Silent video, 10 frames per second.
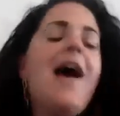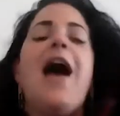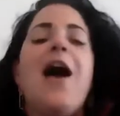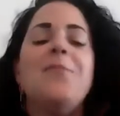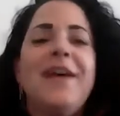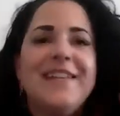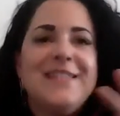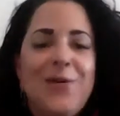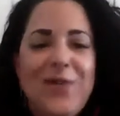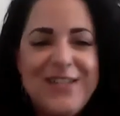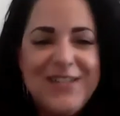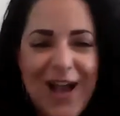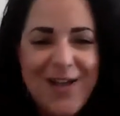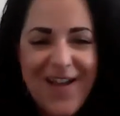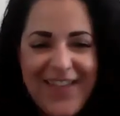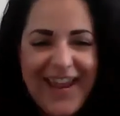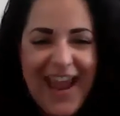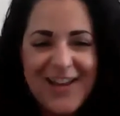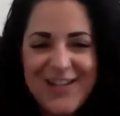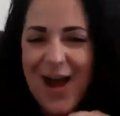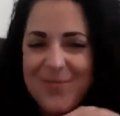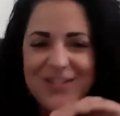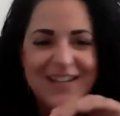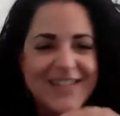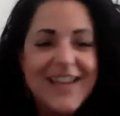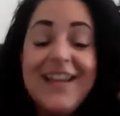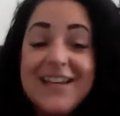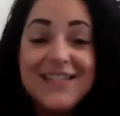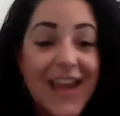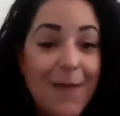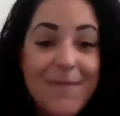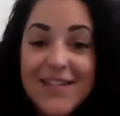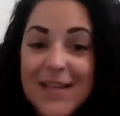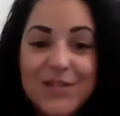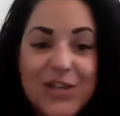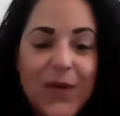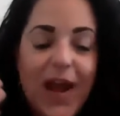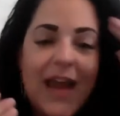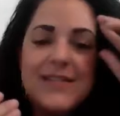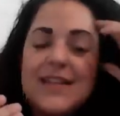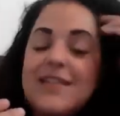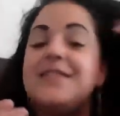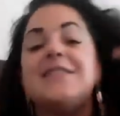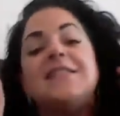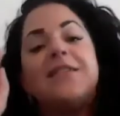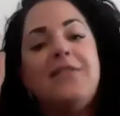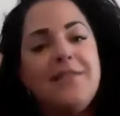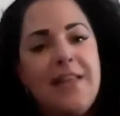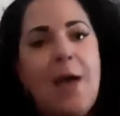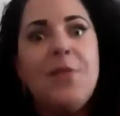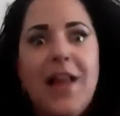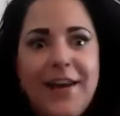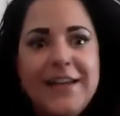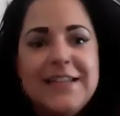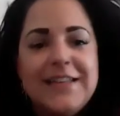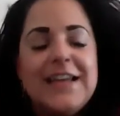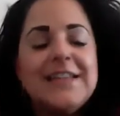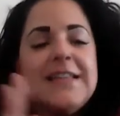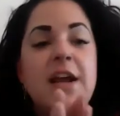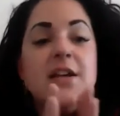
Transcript: So once you talk about the cash options, see, I mess up to you guys, and I'm glad I did this.